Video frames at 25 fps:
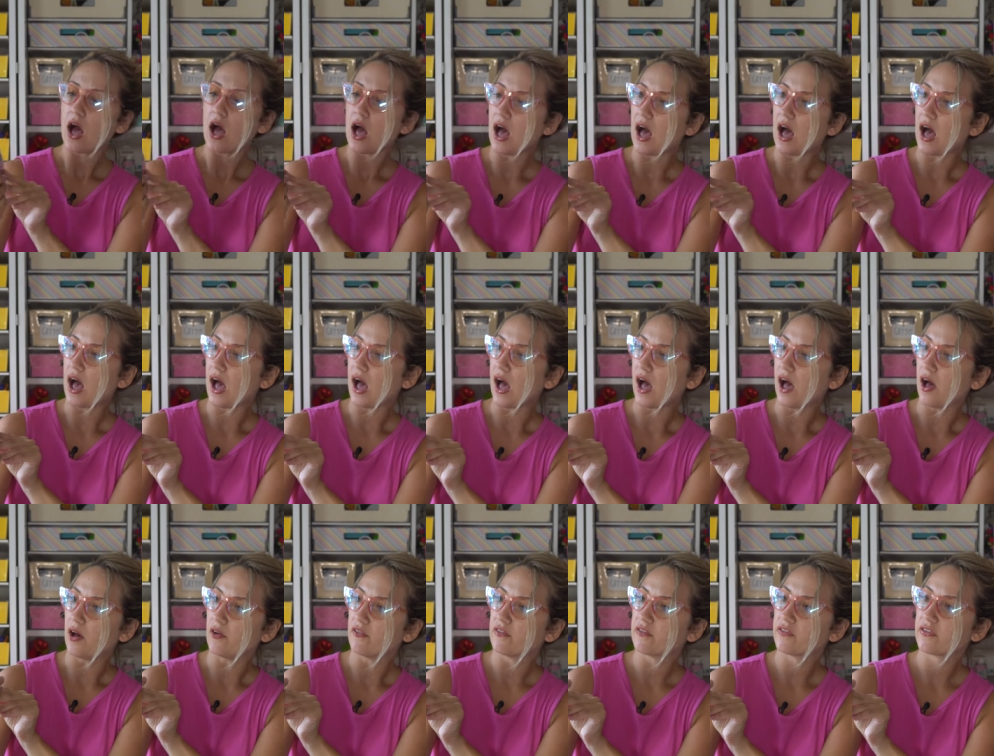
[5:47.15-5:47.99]

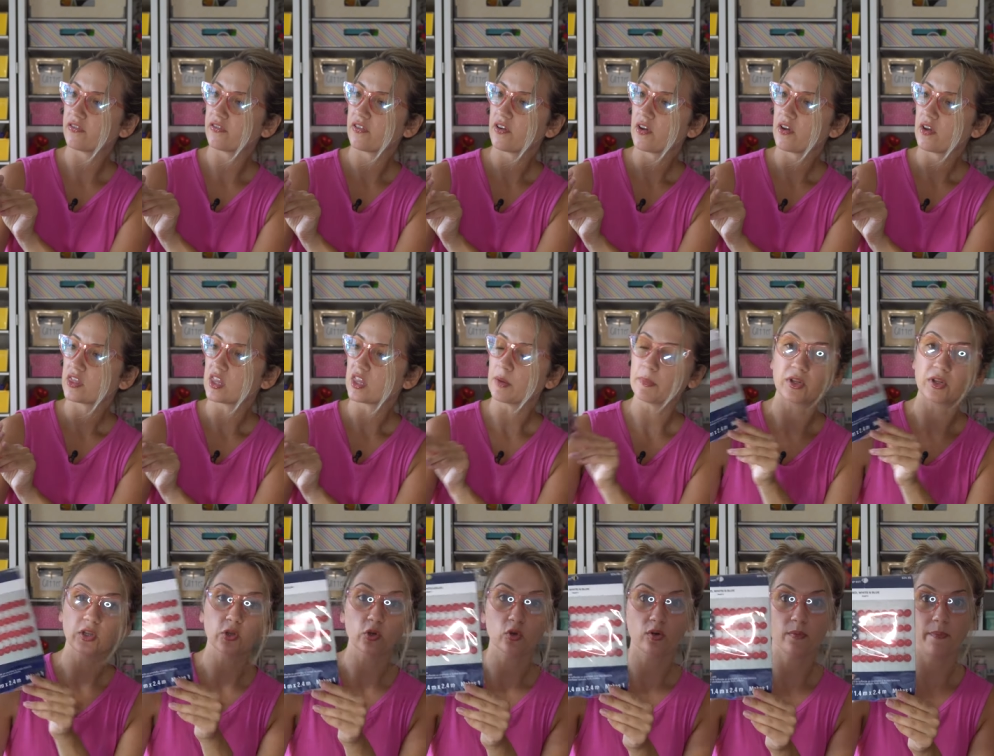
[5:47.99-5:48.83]
of the
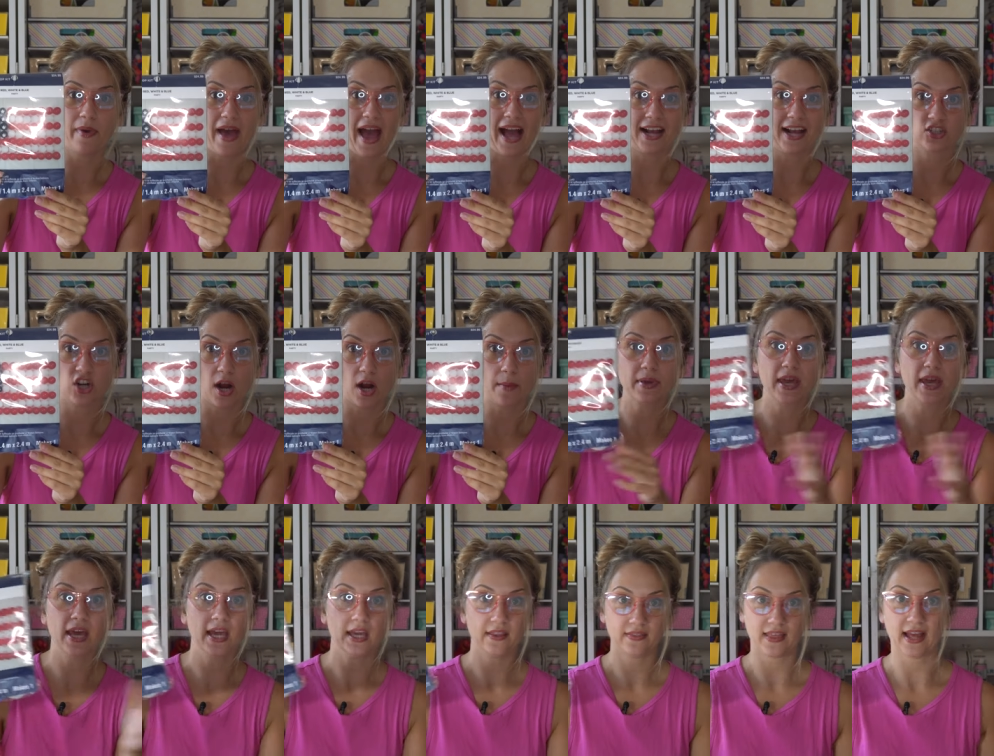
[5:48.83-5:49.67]
balloon backdrop
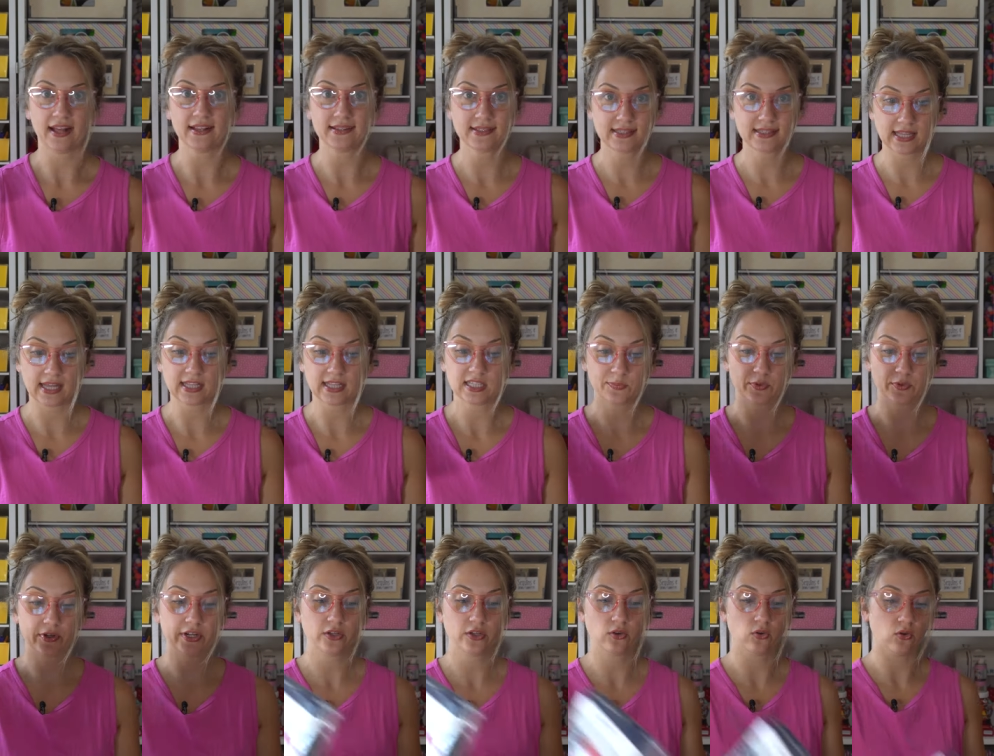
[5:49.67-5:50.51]
kit. That's
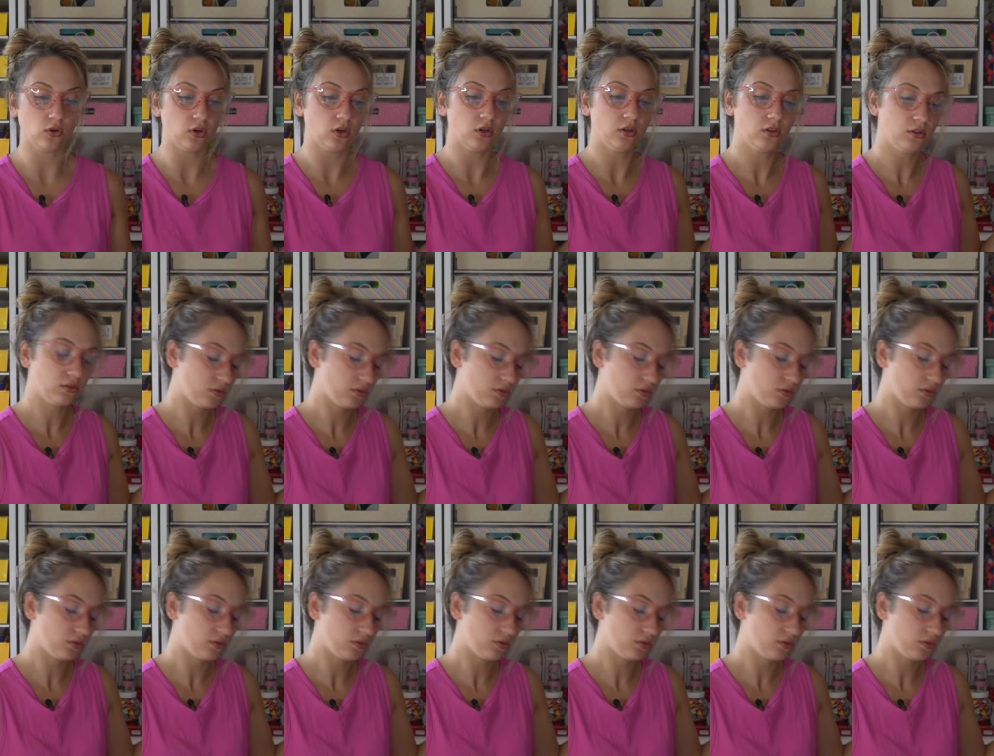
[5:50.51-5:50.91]
pretty cool.